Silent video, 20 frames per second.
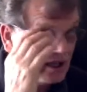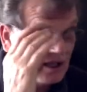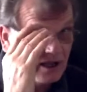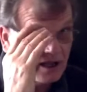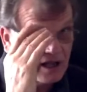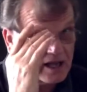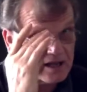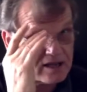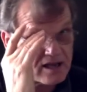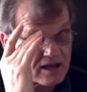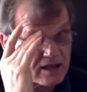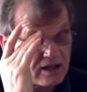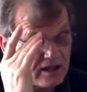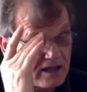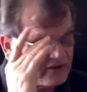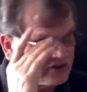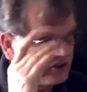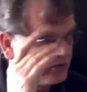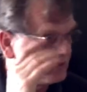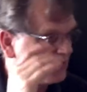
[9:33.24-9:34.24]
I got
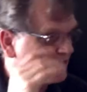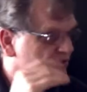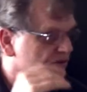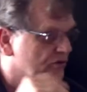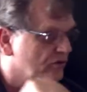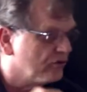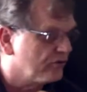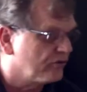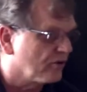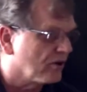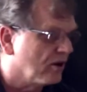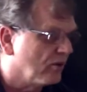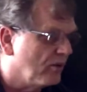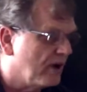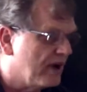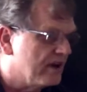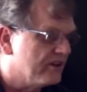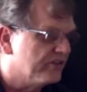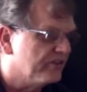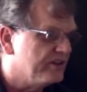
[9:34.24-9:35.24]
glasses, but it's still far
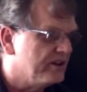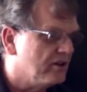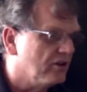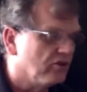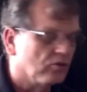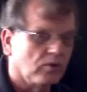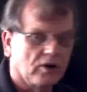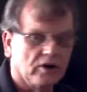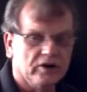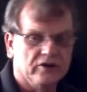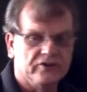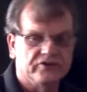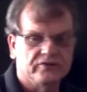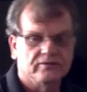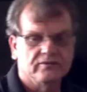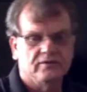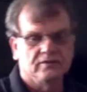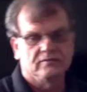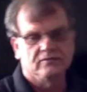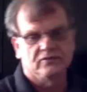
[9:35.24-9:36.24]
away to see those words.
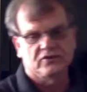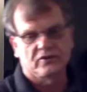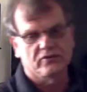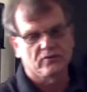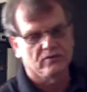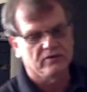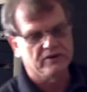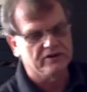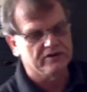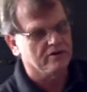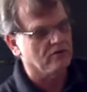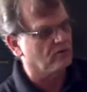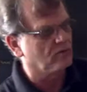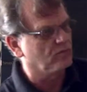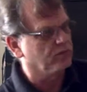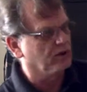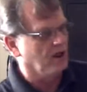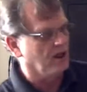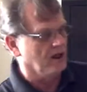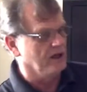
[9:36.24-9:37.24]
Thornley's going
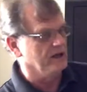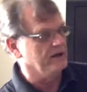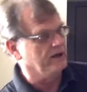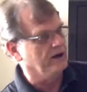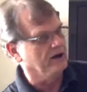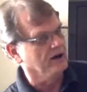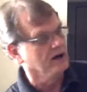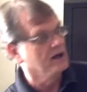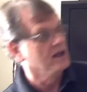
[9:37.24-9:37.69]
blind here.